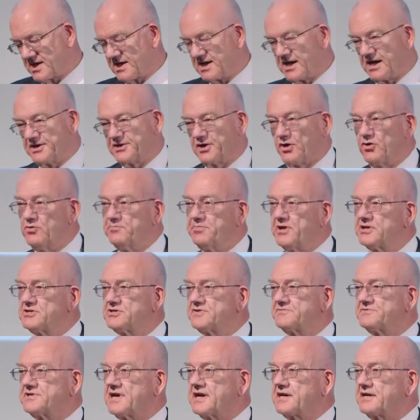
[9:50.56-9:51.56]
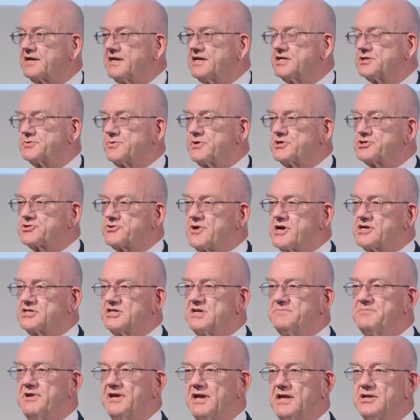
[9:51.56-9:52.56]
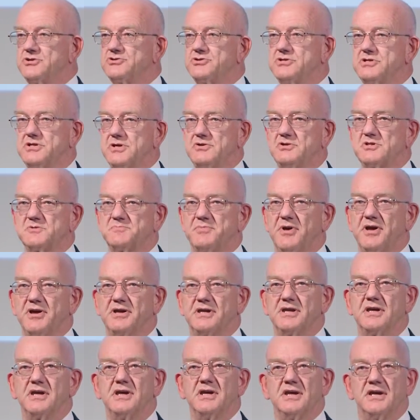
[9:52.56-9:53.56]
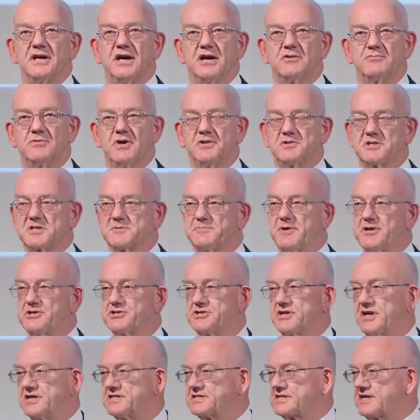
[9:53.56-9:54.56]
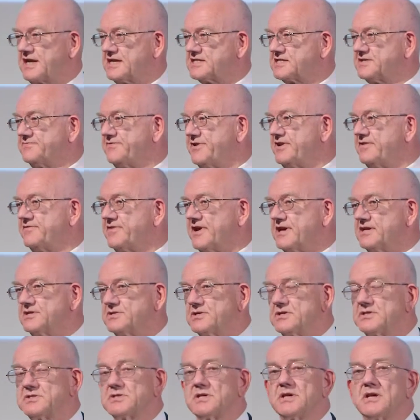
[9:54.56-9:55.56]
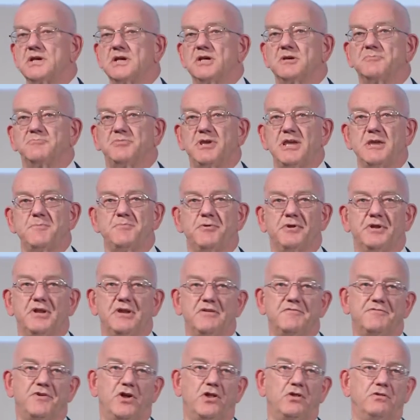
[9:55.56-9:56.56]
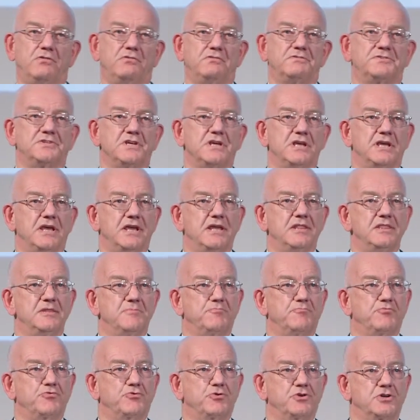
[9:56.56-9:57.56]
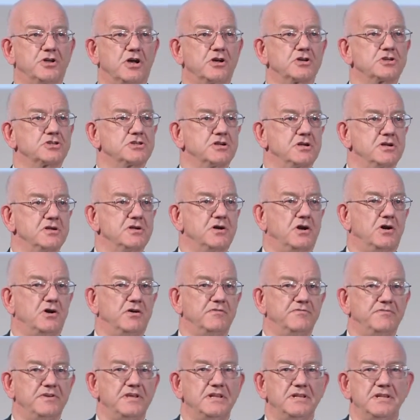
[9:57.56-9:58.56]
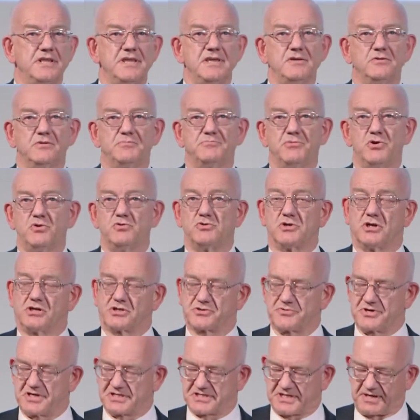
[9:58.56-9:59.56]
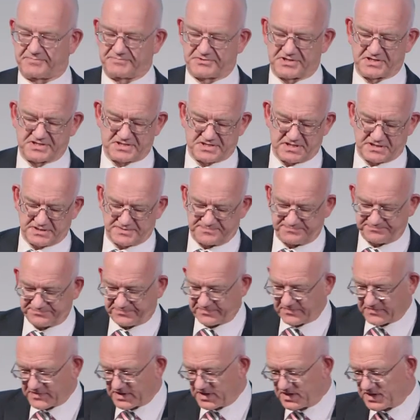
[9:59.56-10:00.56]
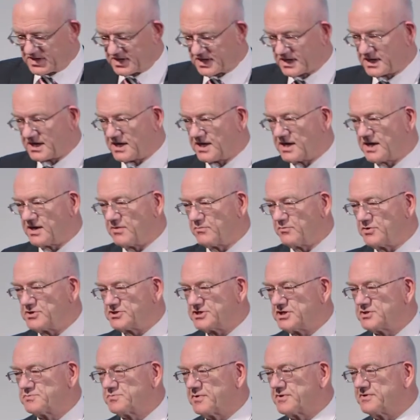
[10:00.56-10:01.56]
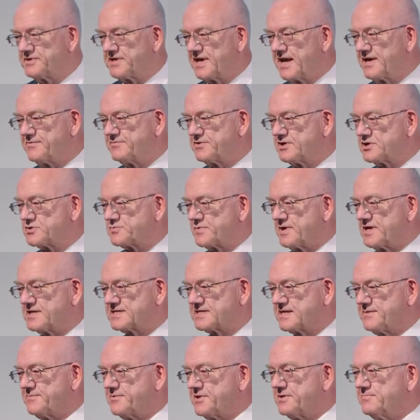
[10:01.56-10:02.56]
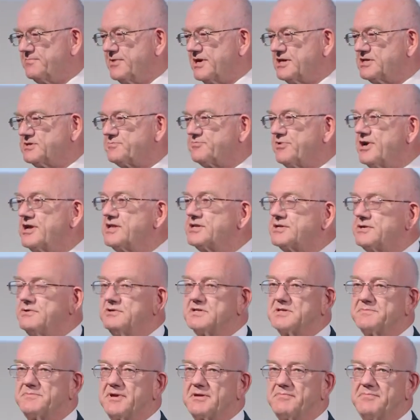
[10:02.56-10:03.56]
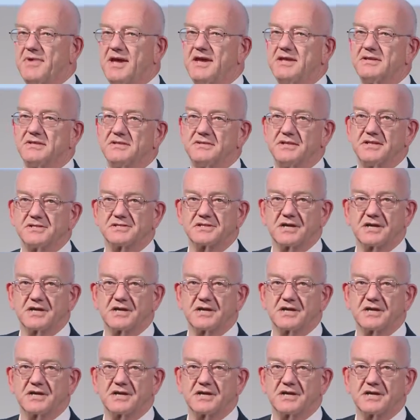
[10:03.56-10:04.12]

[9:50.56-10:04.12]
And a whole bunch of techniques which are actually being introduced by a rather specialized class of innovators, people involved in the production of illegal mood-altering substances. which is one of the areas where some of the major breakthroughs are being made in this